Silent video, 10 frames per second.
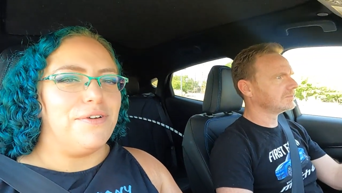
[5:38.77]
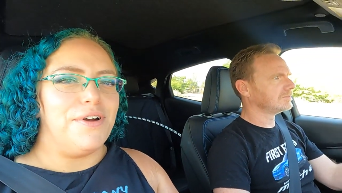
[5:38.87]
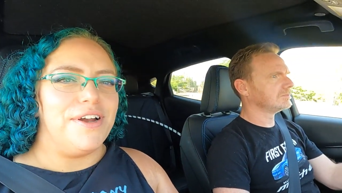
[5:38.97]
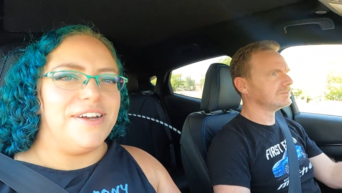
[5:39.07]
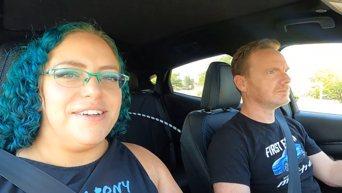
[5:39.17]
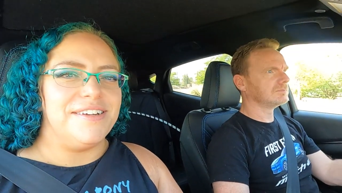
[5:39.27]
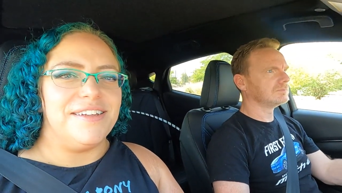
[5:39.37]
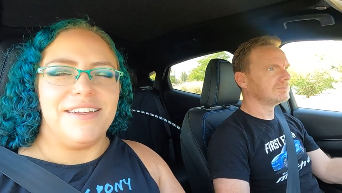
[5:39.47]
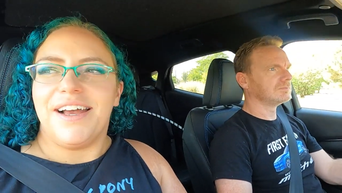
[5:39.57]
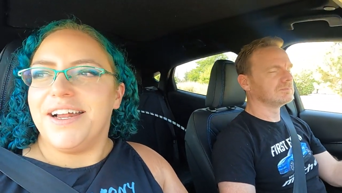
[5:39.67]
Speaker 1: for,
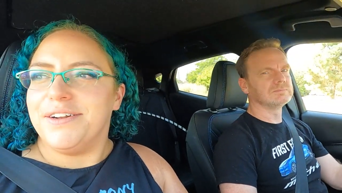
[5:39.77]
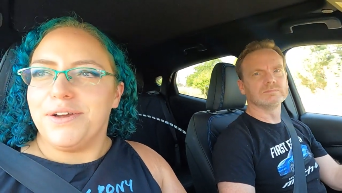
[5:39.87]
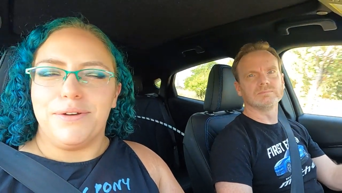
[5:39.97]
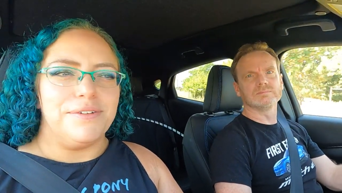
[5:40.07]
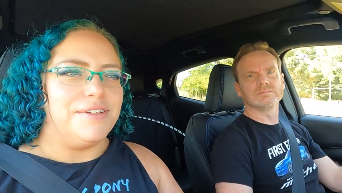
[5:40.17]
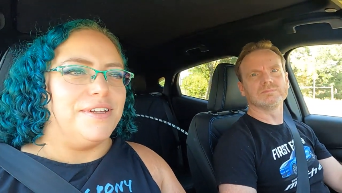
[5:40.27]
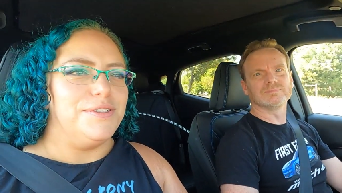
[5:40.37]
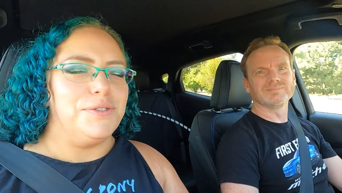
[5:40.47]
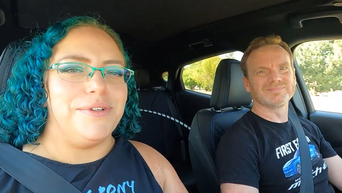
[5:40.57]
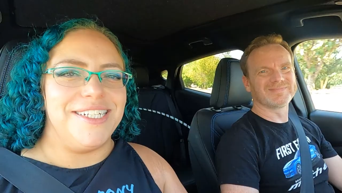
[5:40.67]
I don't know,
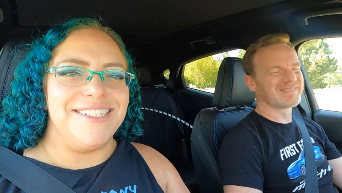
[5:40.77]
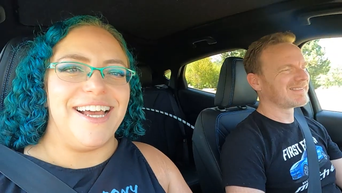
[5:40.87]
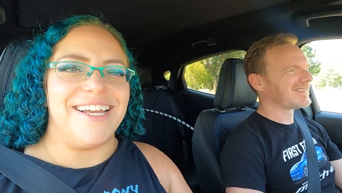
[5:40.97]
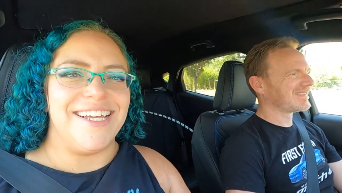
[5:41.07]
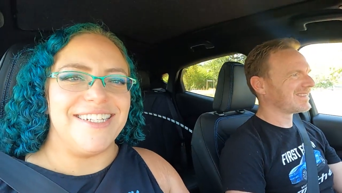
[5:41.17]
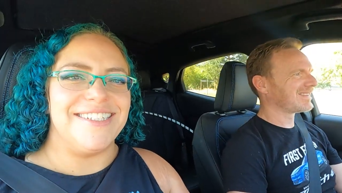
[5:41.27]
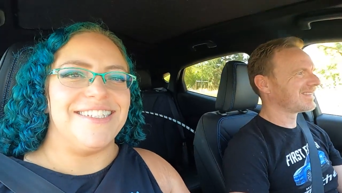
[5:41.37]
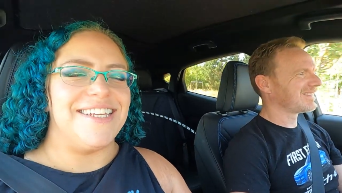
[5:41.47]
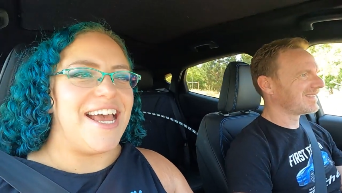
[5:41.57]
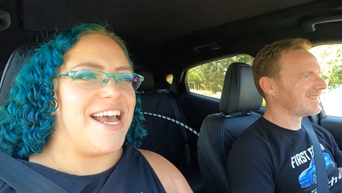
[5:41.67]
20
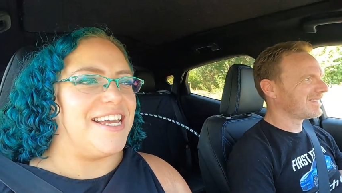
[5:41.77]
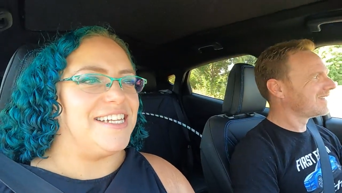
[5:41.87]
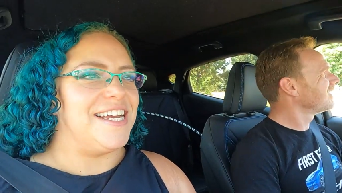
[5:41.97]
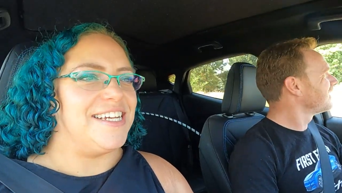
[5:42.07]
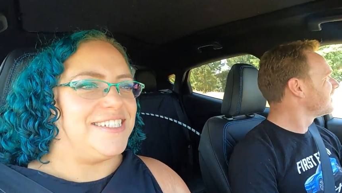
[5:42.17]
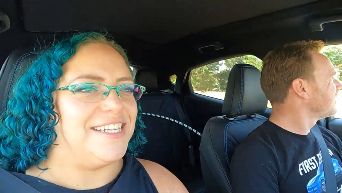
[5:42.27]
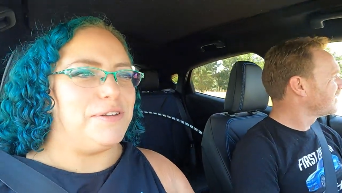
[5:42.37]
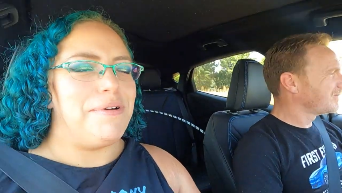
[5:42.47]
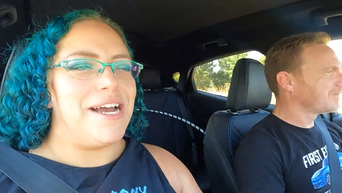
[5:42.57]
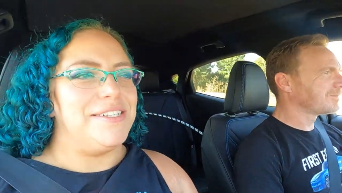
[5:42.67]
seconds. And I
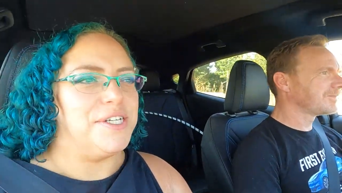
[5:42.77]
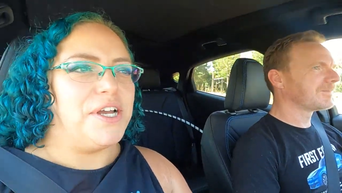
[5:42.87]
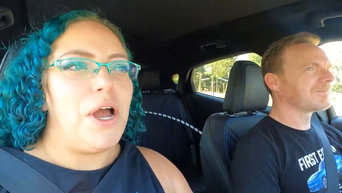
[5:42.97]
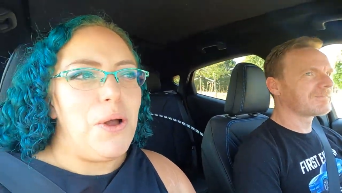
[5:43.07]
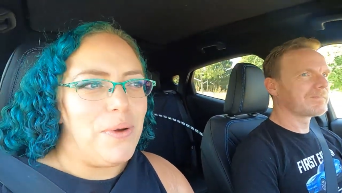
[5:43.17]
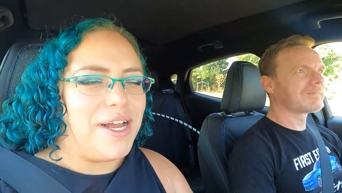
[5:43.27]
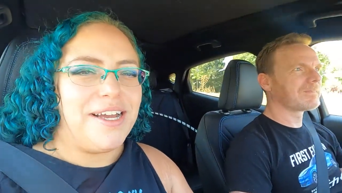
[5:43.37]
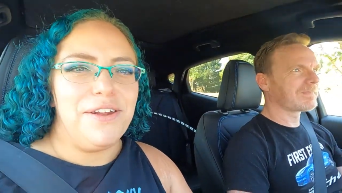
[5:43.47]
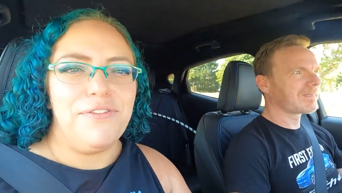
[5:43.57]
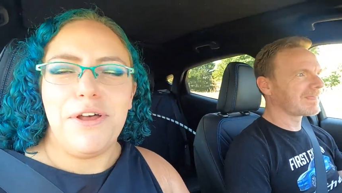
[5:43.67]
said to Patrick, Oh, I
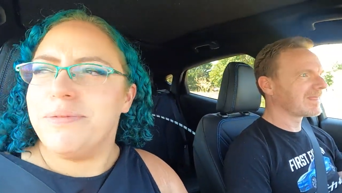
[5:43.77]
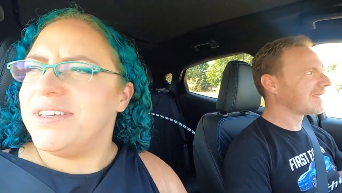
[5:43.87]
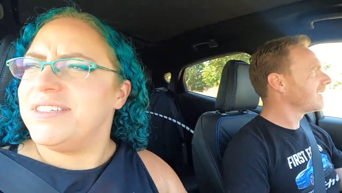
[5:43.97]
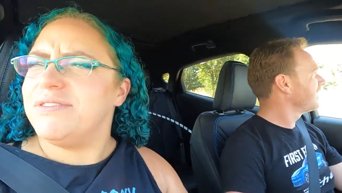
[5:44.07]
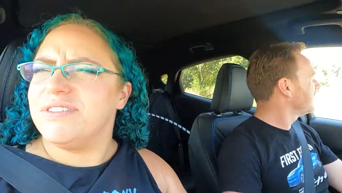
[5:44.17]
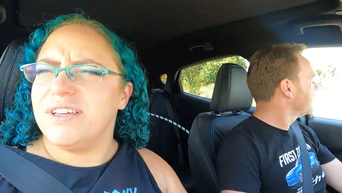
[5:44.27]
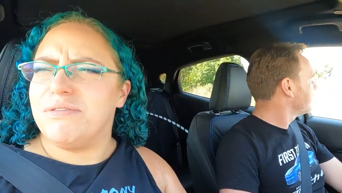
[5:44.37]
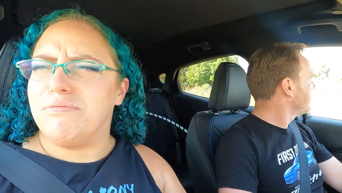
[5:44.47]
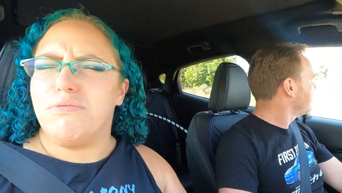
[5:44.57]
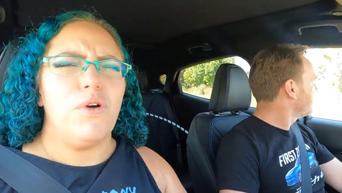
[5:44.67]
got to film this. And he was like,
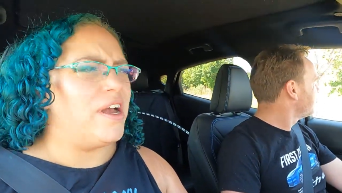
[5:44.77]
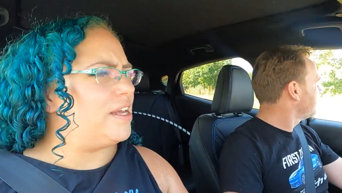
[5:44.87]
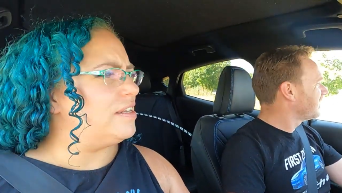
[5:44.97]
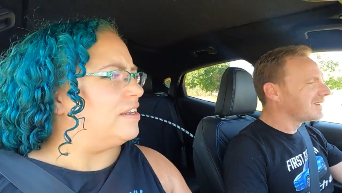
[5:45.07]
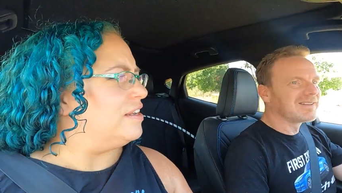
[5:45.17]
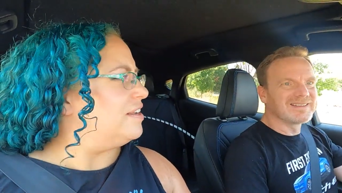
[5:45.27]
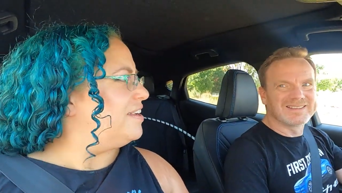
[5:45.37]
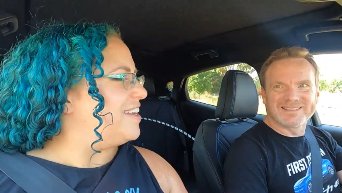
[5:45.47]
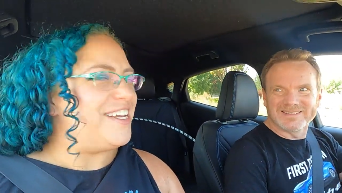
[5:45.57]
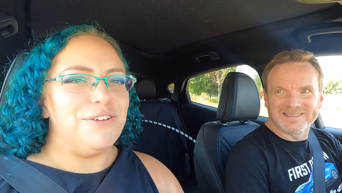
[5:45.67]
What?
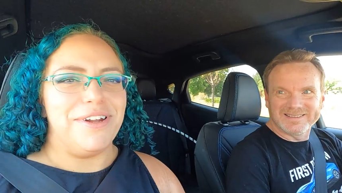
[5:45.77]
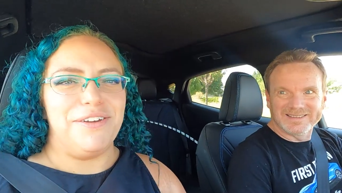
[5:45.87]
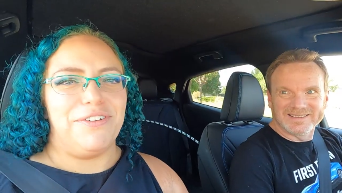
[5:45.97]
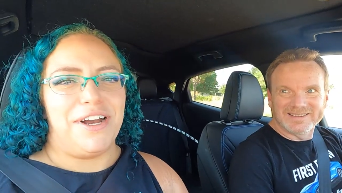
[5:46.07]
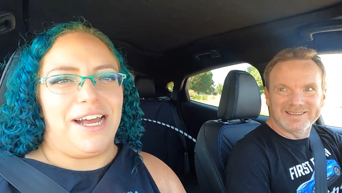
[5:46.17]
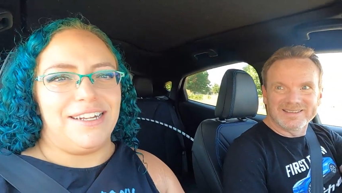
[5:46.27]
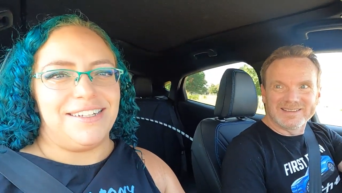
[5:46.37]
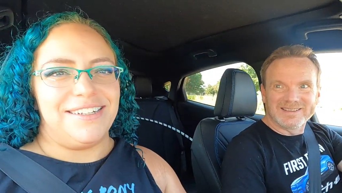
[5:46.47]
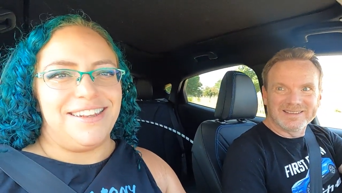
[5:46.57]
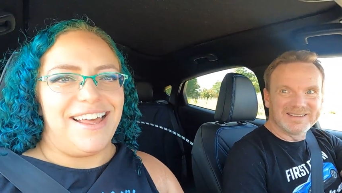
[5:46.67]
He'd already
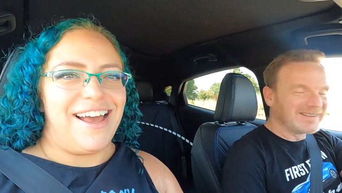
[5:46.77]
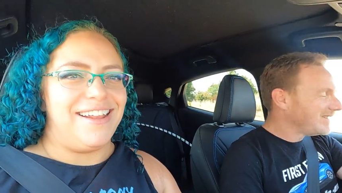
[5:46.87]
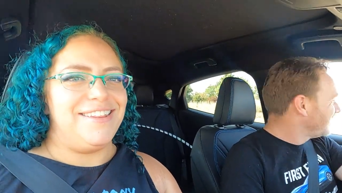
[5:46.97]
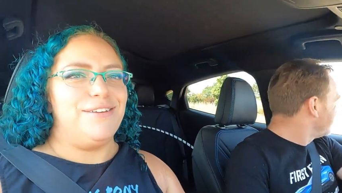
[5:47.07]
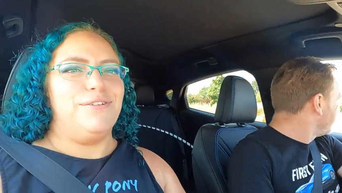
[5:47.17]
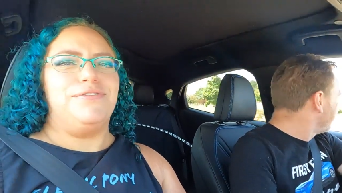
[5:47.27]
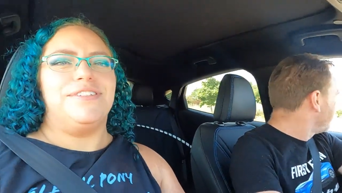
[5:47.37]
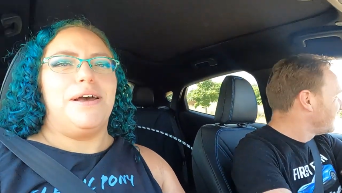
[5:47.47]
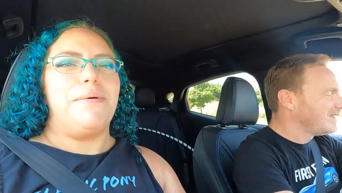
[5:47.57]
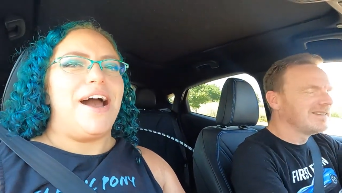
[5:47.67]
forgotten that the roof
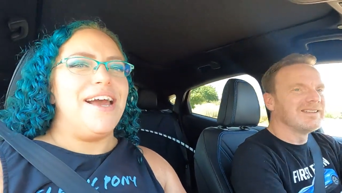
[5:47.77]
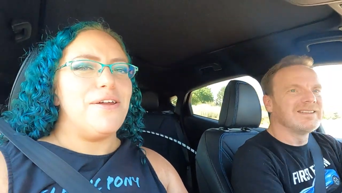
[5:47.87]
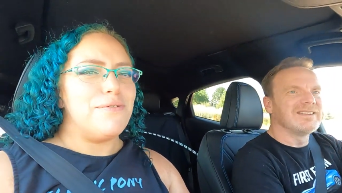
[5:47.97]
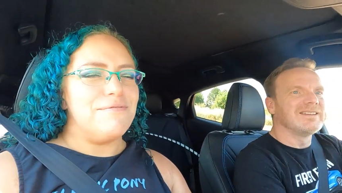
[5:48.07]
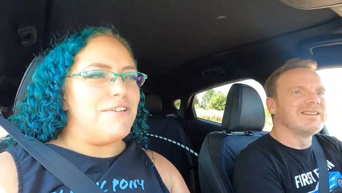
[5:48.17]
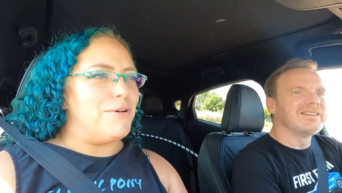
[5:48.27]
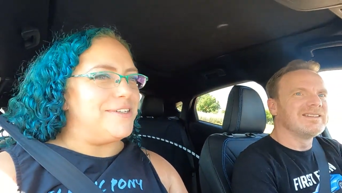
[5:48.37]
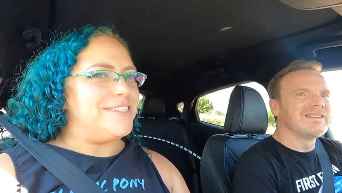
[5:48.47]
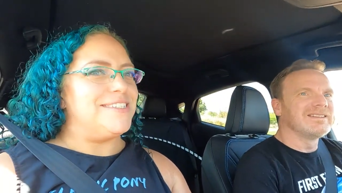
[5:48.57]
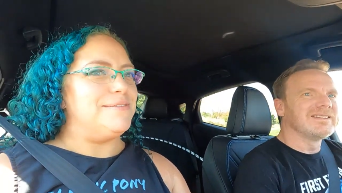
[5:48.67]
was up. I don't
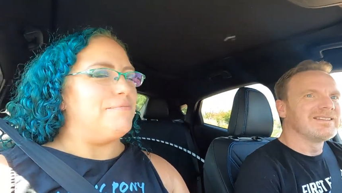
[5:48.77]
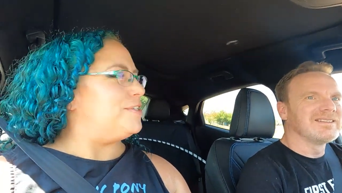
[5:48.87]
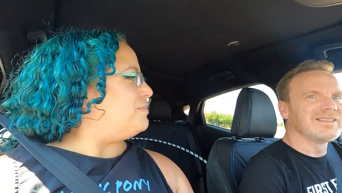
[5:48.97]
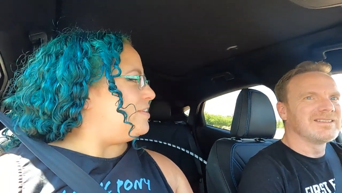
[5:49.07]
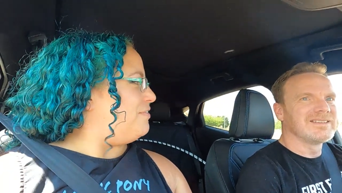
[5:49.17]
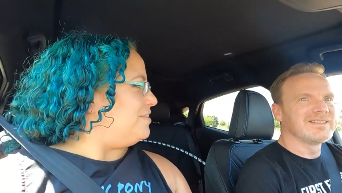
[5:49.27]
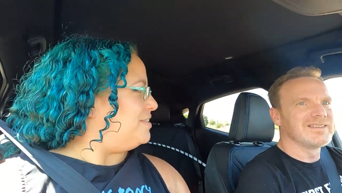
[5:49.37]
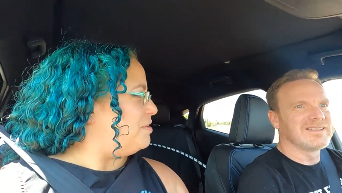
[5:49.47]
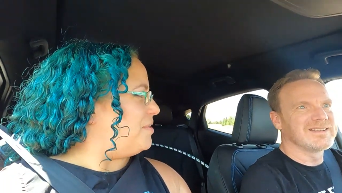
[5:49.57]
notice much of a difference,